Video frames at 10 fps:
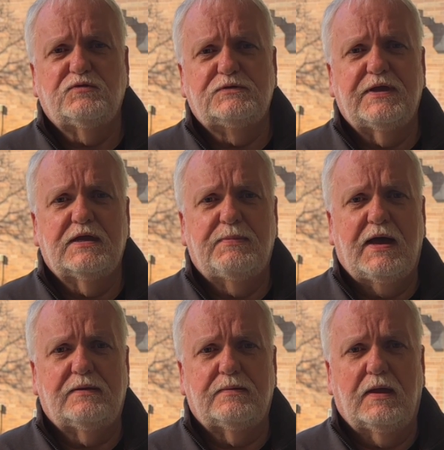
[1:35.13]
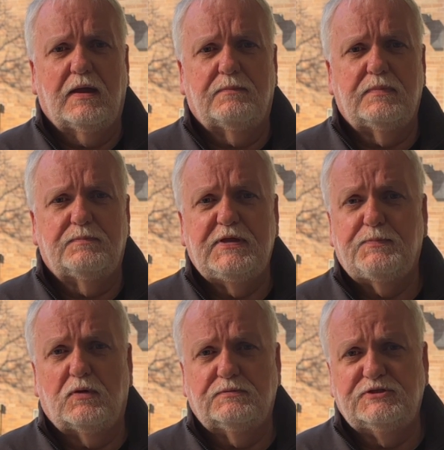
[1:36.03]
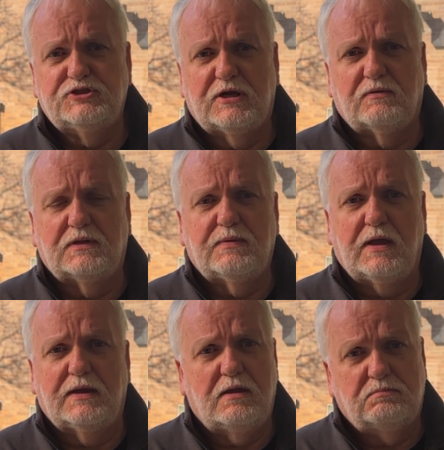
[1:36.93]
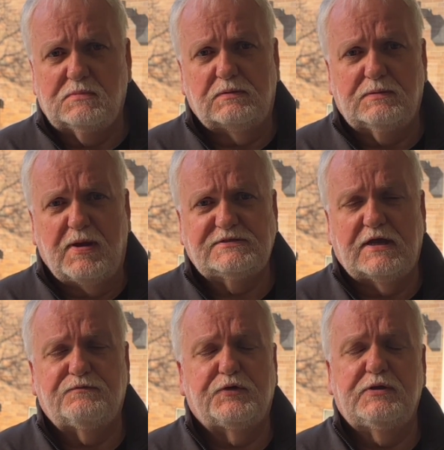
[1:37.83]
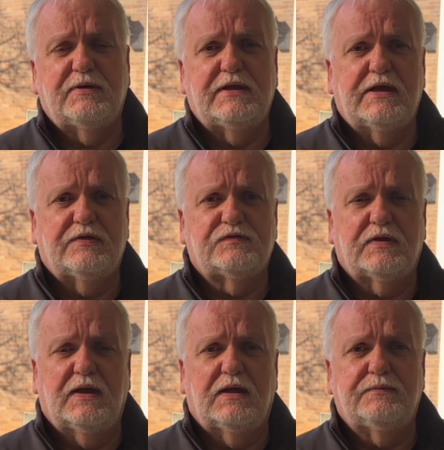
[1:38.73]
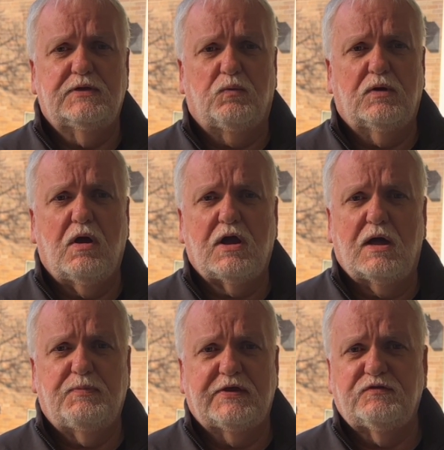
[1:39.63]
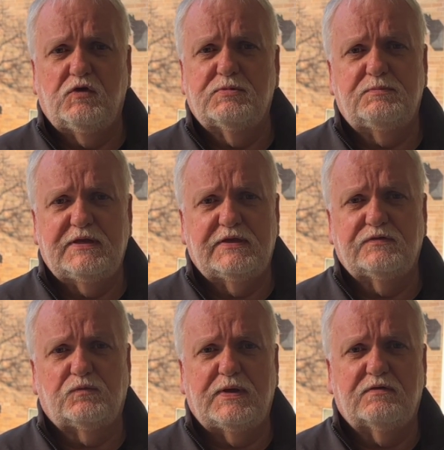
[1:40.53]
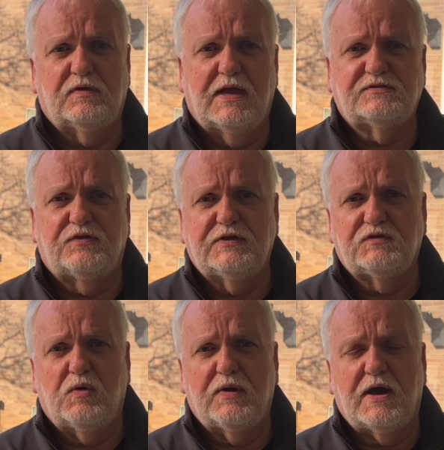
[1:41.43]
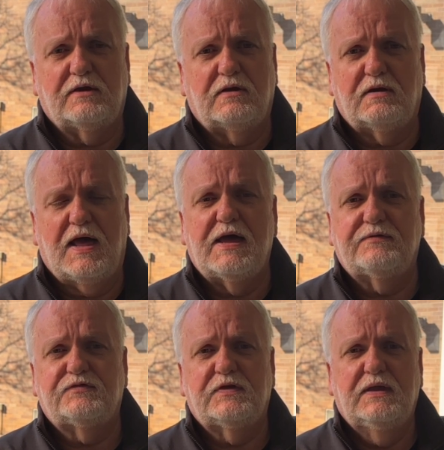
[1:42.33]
we think about people in general, myself or anybody else, we're all complex human beings. We have lots of things going on in our lives.